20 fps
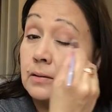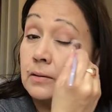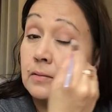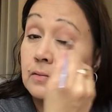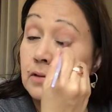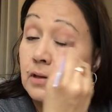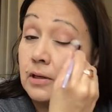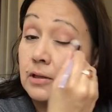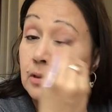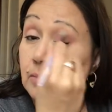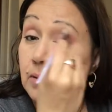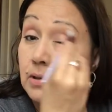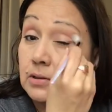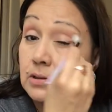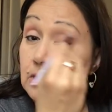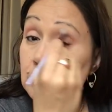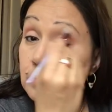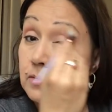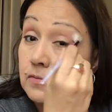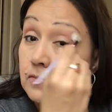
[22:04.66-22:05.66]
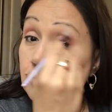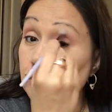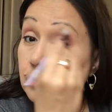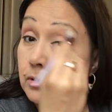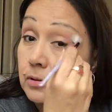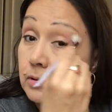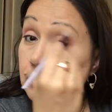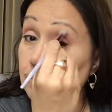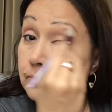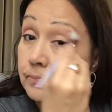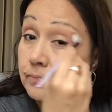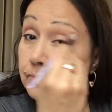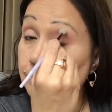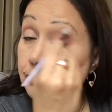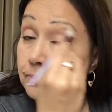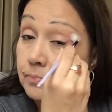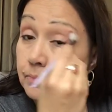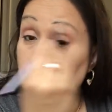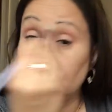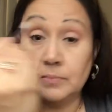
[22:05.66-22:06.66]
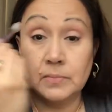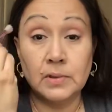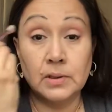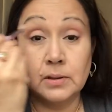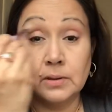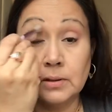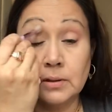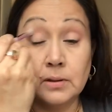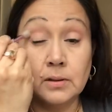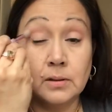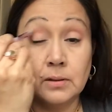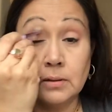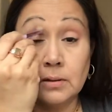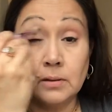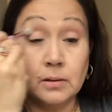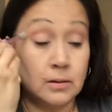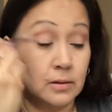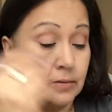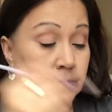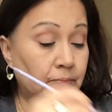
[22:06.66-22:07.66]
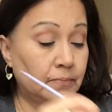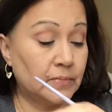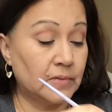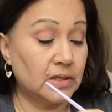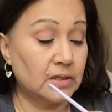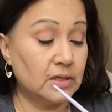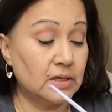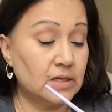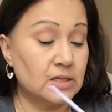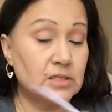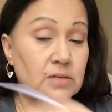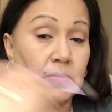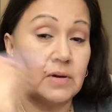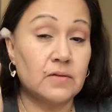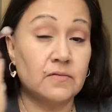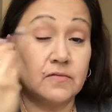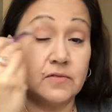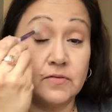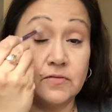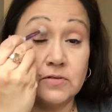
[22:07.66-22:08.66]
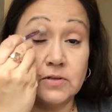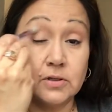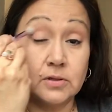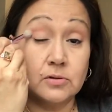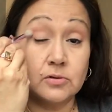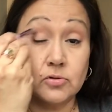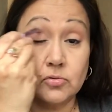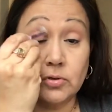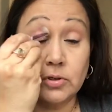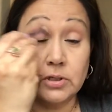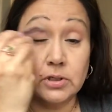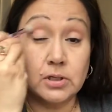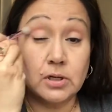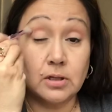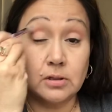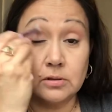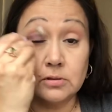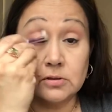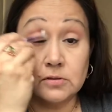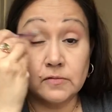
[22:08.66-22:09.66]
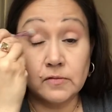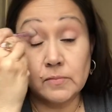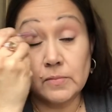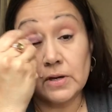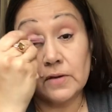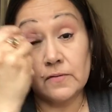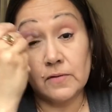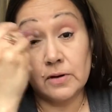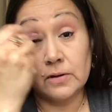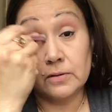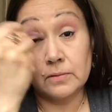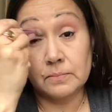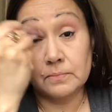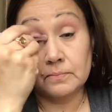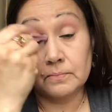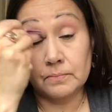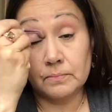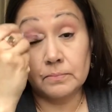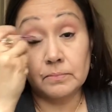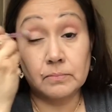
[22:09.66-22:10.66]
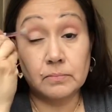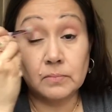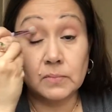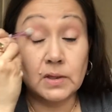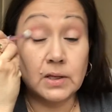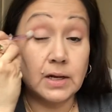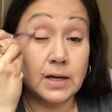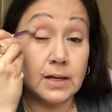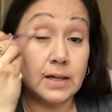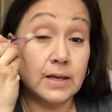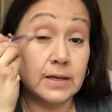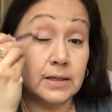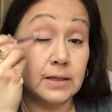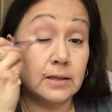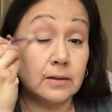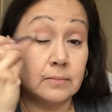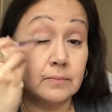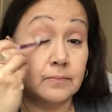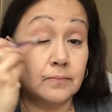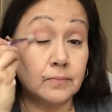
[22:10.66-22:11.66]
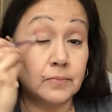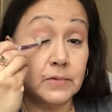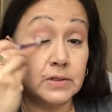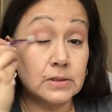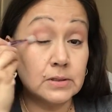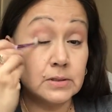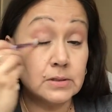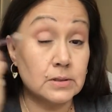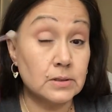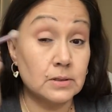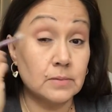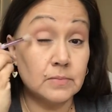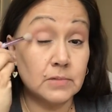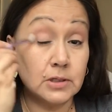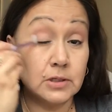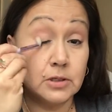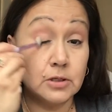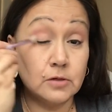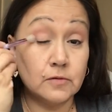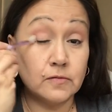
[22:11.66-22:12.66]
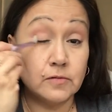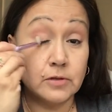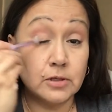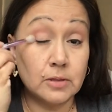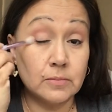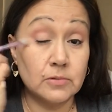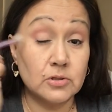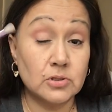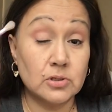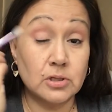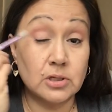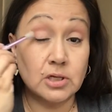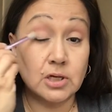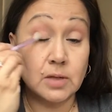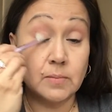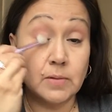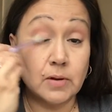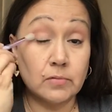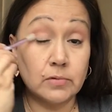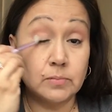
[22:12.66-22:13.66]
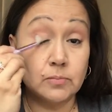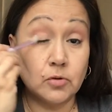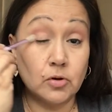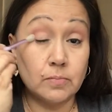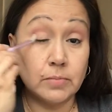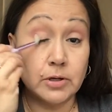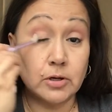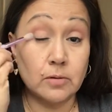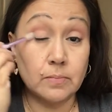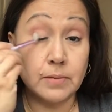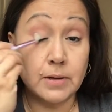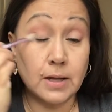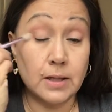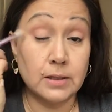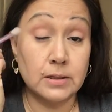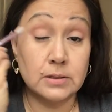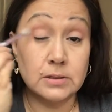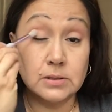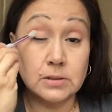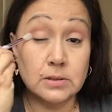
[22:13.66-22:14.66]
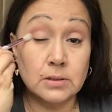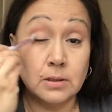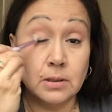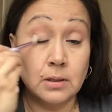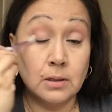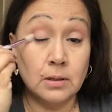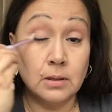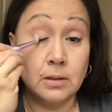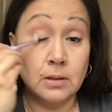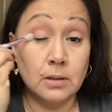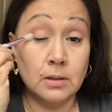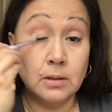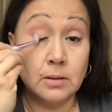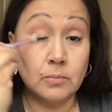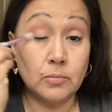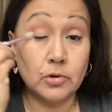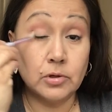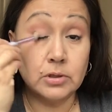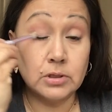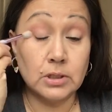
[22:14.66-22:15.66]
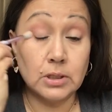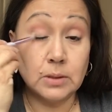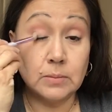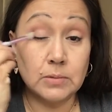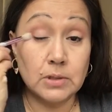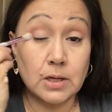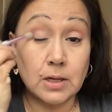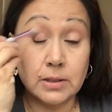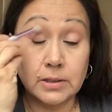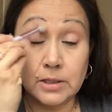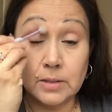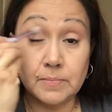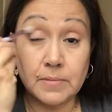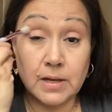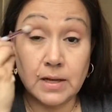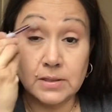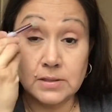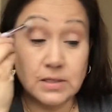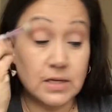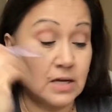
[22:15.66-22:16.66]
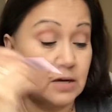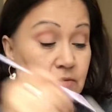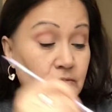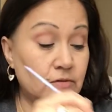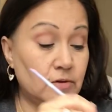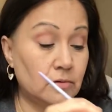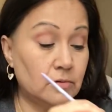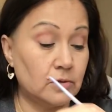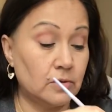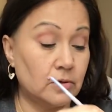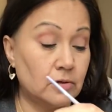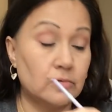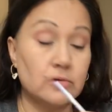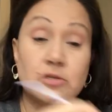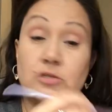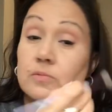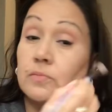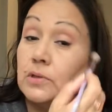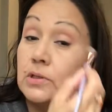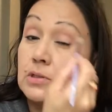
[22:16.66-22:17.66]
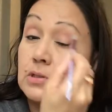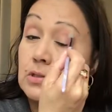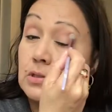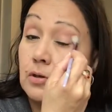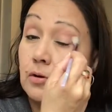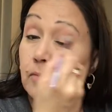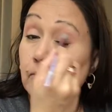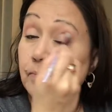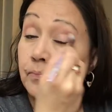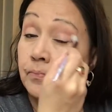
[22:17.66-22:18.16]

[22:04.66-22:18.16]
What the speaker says: Talked about this before. I think it's about $15 or $20 from AVON. And I like it. This is something new for them. They're trying to come up with more bigger palettes, more themed holiday palettes. They had a few during Christmas, so